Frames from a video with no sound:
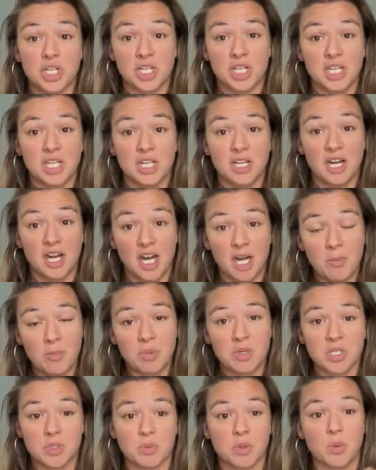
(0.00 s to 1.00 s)
a kid up
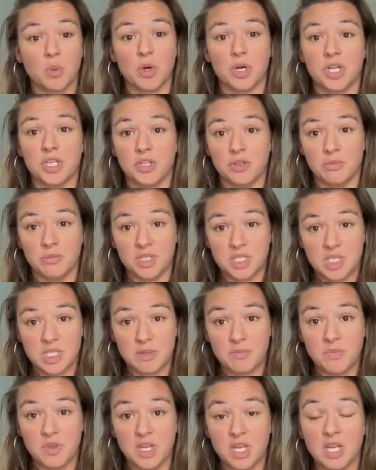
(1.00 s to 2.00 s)
because we're worried they'll miss
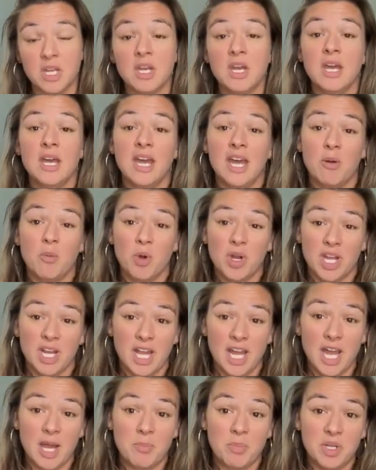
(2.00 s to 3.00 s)
something. And what can
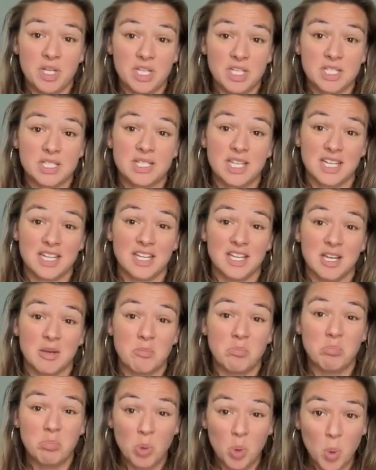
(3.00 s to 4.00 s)
happen is they can
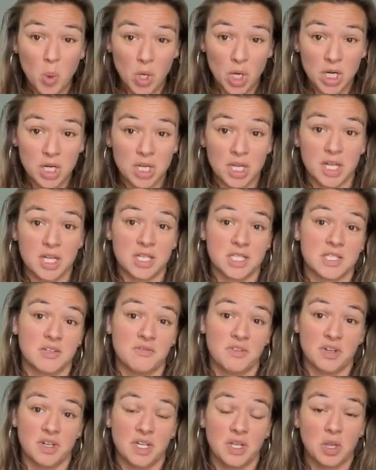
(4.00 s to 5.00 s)
get bored and it's a
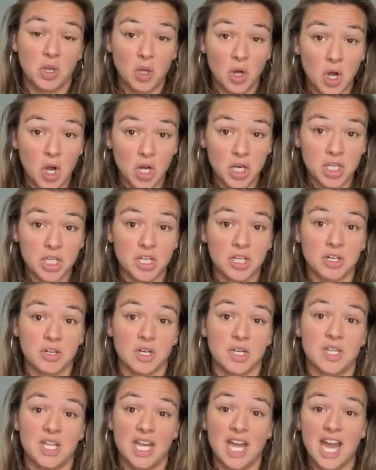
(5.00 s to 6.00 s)
very long year
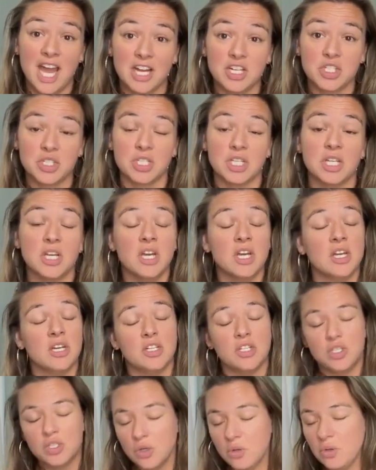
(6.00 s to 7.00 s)
and they actually
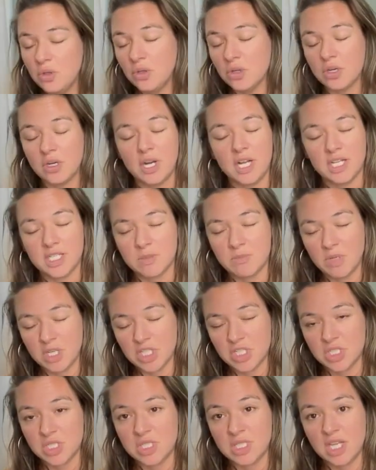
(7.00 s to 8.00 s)
don't learn as
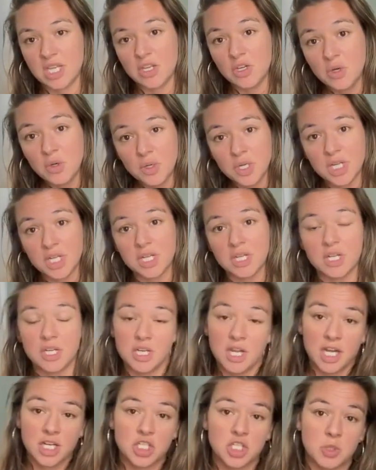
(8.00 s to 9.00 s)
much as they could,
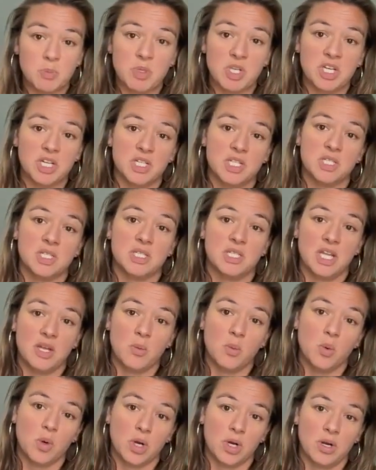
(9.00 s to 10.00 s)
not just because they
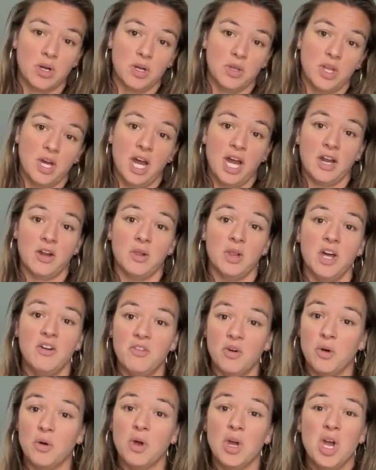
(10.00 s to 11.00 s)
weren't on the higher
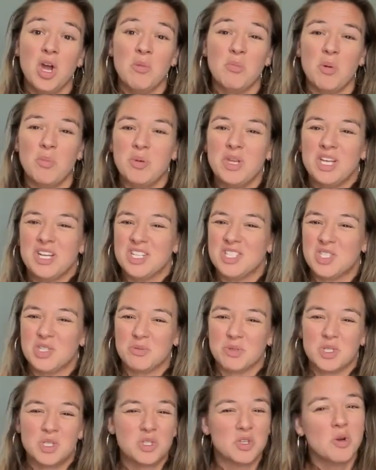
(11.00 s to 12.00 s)
level, but because there
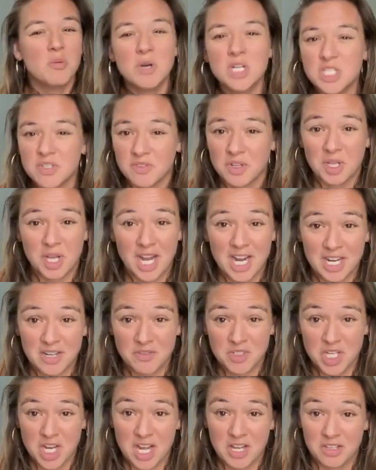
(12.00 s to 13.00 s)
was so much of a lack of
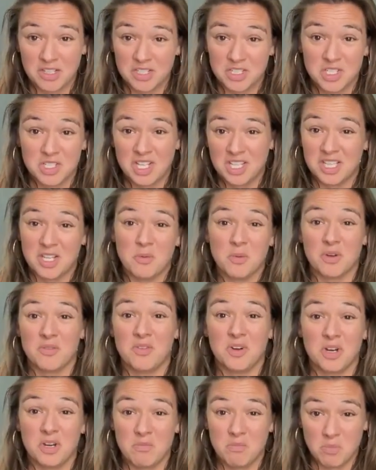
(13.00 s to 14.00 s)
challenge that they weren't
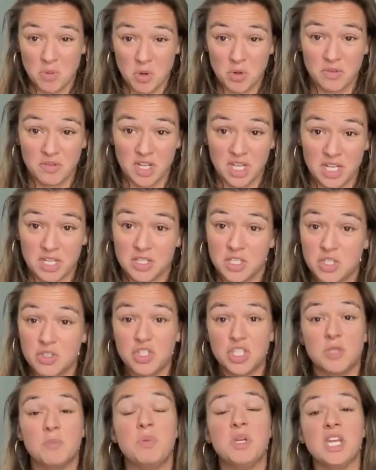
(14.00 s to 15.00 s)
very motivated. So
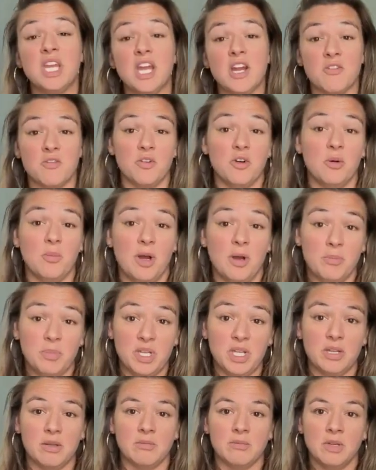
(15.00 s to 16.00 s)
just be careful about
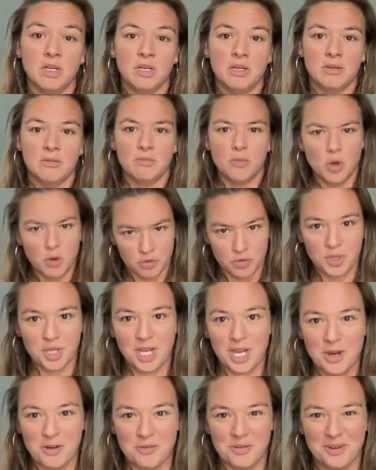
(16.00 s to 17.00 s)
being overly
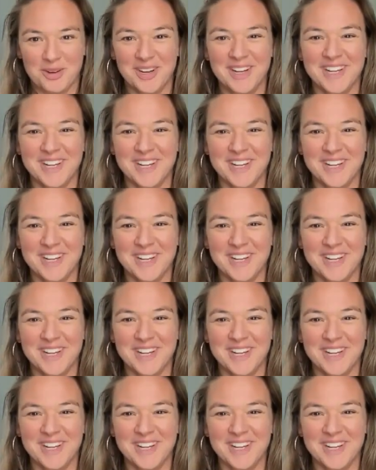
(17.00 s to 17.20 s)
careful.